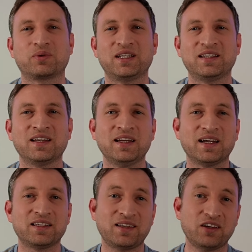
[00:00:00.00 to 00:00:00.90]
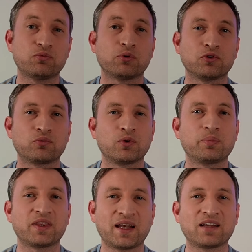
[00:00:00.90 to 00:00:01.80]
week, and dashboards will
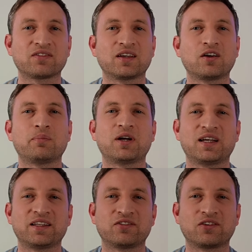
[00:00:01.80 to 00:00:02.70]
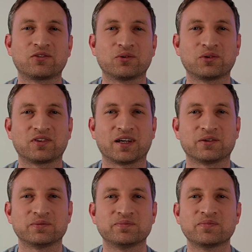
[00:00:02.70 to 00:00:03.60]
be the next thing on my list to sort
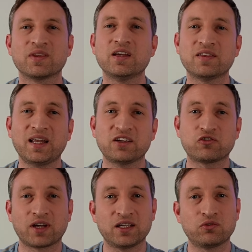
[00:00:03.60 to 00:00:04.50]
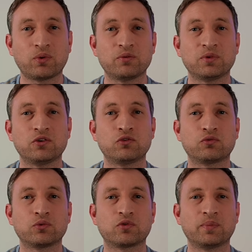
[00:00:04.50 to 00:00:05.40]
out. The next change won't be
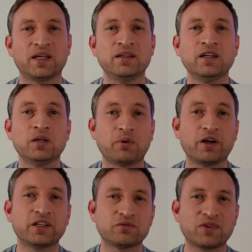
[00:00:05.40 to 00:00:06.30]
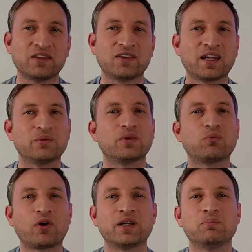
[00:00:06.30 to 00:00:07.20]
useful to me, but I can resonate with
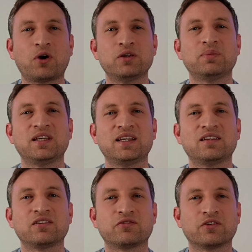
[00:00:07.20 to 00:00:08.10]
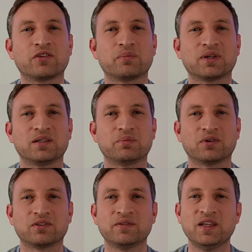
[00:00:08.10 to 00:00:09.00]
why it might be needed for other
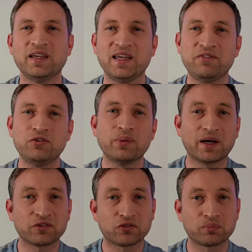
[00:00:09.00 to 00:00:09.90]
people. If you have a